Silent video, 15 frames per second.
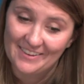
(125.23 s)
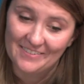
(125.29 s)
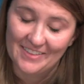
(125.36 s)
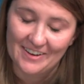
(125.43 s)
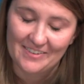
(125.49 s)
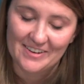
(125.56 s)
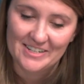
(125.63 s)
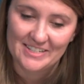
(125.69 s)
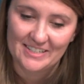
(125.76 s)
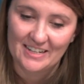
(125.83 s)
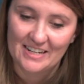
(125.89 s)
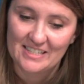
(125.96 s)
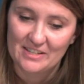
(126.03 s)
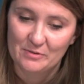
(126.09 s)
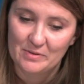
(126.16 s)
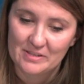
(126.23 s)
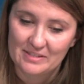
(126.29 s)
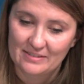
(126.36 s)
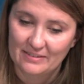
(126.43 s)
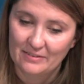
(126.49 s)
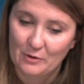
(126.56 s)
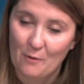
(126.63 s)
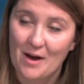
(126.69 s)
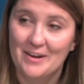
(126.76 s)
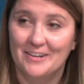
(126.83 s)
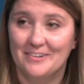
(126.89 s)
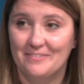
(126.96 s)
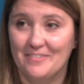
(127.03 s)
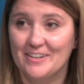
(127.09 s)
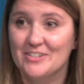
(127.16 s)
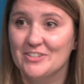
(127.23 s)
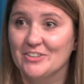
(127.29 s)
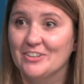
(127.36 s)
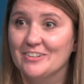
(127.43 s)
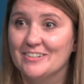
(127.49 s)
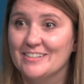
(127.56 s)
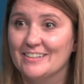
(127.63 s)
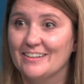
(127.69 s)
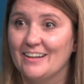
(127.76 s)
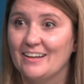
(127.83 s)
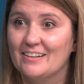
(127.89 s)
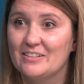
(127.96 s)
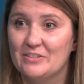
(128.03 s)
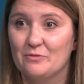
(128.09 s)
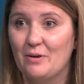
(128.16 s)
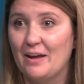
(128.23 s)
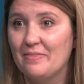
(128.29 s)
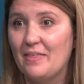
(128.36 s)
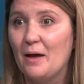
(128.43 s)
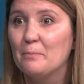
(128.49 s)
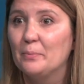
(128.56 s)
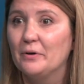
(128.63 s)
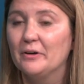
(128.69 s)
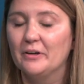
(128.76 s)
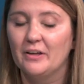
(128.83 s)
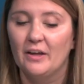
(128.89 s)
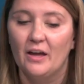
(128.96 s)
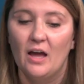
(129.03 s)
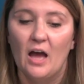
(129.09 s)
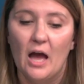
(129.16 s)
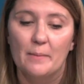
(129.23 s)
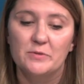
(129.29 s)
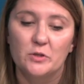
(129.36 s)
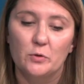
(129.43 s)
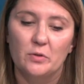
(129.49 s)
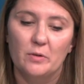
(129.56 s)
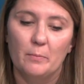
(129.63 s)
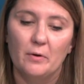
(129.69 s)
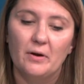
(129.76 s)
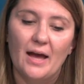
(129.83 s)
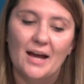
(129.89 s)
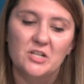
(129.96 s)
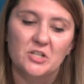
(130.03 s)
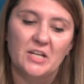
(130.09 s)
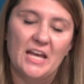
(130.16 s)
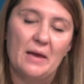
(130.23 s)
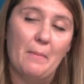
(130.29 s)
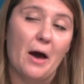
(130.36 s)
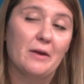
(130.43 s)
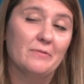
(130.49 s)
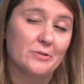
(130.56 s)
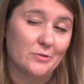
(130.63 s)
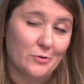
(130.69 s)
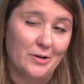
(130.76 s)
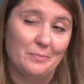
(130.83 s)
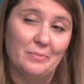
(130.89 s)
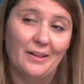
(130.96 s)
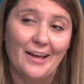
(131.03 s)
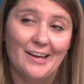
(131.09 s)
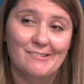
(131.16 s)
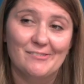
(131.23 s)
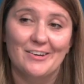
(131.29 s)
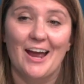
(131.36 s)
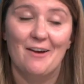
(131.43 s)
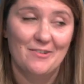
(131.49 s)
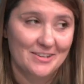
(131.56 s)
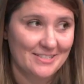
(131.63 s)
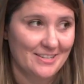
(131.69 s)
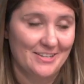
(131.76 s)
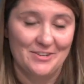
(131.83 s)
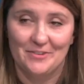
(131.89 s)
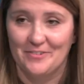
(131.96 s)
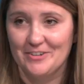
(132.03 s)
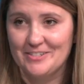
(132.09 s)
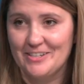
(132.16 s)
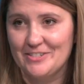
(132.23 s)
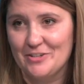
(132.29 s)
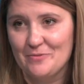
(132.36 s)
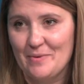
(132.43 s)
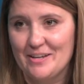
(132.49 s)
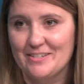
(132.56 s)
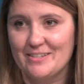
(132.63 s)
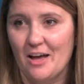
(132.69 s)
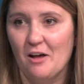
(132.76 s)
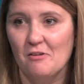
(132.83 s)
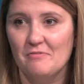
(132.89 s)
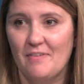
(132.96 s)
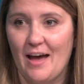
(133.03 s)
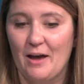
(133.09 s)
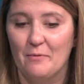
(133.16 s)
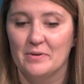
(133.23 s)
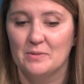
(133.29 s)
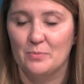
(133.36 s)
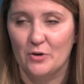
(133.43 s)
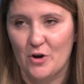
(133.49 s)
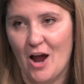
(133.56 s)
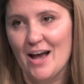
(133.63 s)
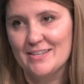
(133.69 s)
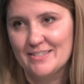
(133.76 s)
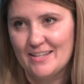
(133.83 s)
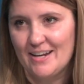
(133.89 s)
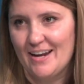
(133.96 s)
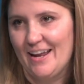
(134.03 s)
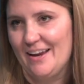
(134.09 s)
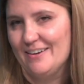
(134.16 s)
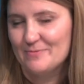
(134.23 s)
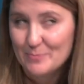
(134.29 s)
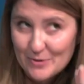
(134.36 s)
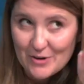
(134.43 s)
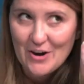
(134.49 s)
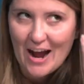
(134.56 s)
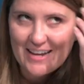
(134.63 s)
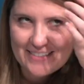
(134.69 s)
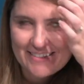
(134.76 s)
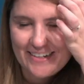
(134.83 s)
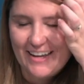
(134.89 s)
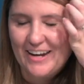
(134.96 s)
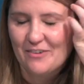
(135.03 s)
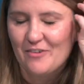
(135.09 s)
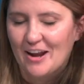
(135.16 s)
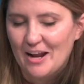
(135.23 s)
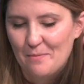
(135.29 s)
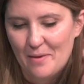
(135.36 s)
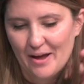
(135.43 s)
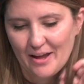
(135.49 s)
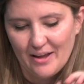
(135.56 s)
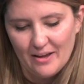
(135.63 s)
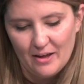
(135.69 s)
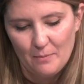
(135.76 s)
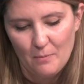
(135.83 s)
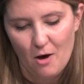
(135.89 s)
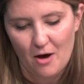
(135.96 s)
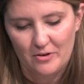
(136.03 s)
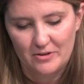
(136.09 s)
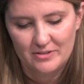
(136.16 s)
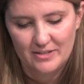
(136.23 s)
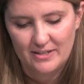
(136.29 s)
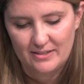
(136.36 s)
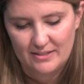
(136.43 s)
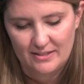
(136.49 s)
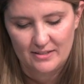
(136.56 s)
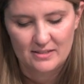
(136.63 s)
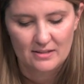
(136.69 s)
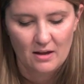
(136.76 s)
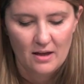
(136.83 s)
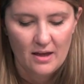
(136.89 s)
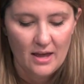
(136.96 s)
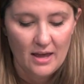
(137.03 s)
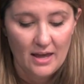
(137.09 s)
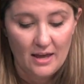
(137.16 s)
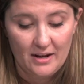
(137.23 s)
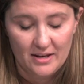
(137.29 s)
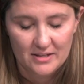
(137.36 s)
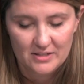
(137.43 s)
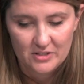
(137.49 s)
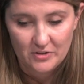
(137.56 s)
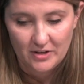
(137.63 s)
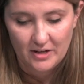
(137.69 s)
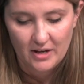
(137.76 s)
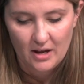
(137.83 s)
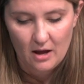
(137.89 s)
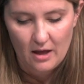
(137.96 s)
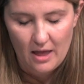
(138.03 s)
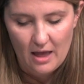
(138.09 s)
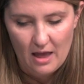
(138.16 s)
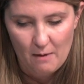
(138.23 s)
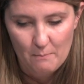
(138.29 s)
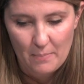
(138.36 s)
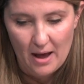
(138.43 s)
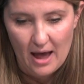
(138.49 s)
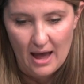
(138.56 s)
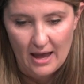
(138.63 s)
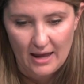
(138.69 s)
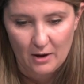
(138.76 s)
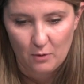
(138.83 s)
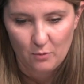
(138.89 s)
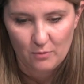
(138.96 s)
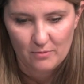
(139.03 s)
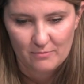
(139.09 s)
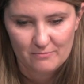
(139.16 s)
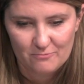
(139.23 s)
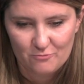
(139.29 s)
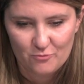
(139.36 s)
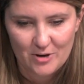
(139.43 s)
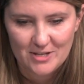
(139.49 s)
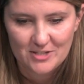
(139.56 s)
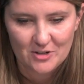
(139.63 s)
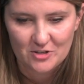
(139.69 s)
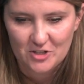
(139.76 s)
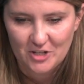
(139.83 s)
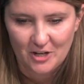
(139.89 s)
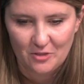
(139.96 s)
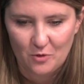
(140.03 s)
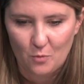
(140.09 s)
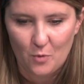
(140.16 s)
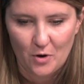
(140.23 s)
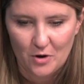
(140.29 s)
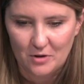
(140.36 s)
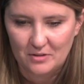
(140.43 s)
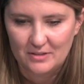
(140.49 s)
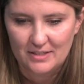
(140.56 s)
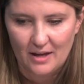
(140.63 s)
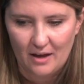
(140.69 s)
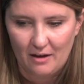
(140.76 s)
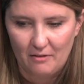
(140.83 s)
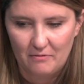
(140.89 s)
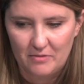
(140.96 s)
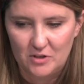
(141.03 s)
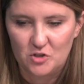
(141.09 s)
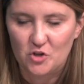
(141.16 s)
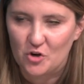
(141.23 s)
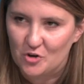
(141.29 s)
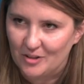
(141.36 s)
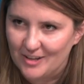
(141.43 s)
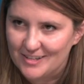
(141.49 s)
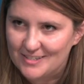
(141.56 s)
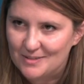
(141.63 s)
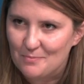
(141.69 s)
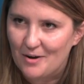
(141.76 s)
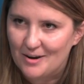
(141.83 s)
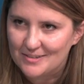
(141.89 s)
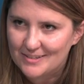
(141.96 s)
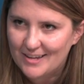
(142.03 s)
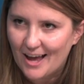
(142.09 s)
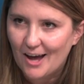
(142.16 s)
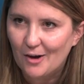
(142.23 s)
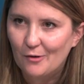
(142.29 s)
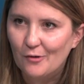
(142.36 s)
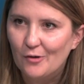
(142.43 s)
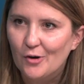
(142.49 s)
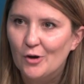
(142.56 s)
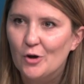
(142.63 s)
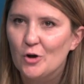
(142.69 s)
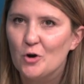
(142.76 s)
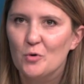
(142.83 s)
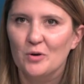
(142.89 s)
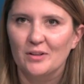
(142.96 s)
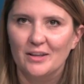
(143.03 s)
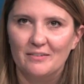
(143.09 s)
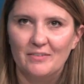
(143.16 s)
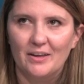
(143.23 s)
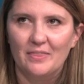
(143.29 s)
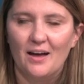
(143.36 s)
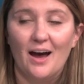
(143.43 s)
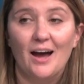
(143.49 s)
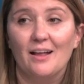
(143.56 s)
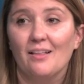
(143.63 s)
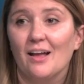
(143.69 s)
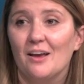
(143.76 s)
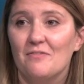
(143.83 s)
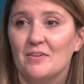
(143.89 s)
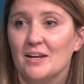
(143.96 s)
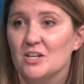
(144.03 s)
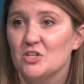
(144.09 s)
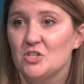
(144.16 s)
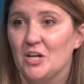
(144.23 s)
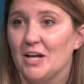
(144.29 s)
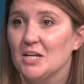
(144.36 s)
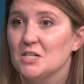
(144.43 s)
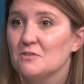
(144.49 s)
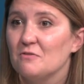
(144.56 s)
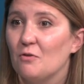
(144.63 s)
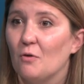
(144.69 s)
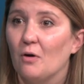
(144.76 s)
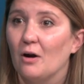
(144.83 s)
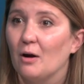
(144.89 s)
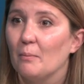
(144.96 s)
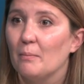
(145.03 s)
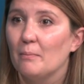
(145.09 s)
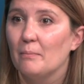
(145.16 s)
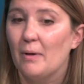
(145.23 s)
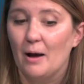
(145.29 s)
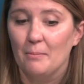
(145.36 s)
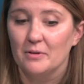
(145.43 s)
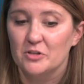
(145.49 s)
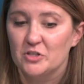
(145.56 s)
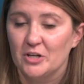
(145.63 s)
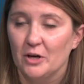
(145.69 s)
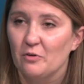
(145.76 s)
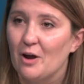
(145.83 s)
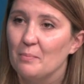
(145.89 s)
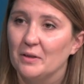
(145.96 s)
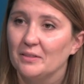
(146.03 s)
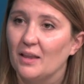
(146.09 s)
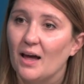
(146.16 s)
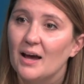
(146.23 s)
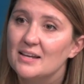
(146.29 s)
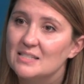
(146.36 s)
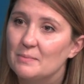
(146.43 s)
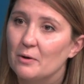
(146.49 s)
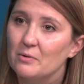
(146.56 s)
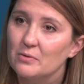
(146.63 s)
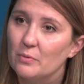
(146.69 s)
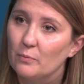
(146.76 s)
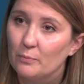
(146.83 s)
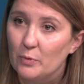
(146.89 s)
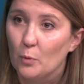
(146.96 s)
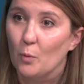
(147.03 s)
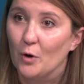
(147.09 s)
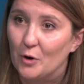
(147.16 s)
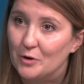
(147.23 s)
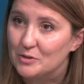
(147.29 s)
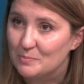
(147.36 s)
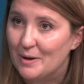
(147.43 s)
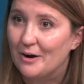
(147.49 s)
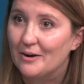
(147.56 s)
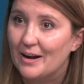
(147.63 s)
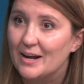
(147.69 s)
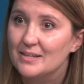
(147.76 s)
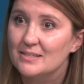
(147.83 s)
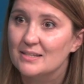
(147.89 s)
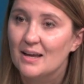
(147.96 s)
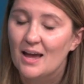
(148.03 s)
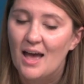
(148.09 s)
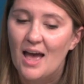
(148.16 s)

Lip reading: you for that question, because it was quite an adventure to write that book. And so the book actually came out of a screenplay. When I was a university student myself, I was procrastinating writing my honors thesis in history by researching the world of the journalists in Moscow who were living the high life in exchange for publishing Kremlin lies about the workers' paradise.